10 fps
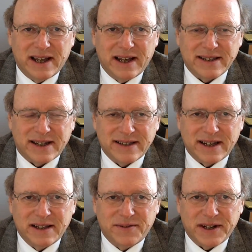as I said,
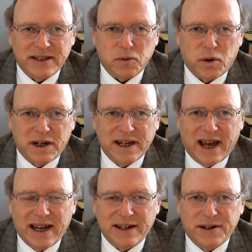the phase one
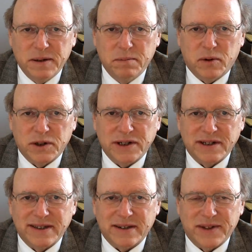and two
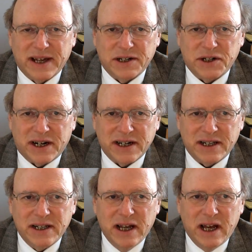portions of that
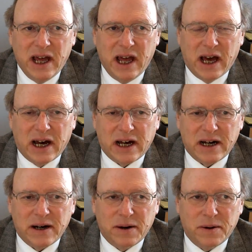trial
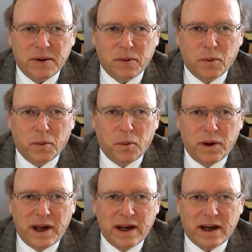uh,
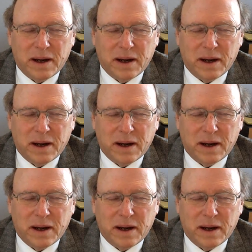we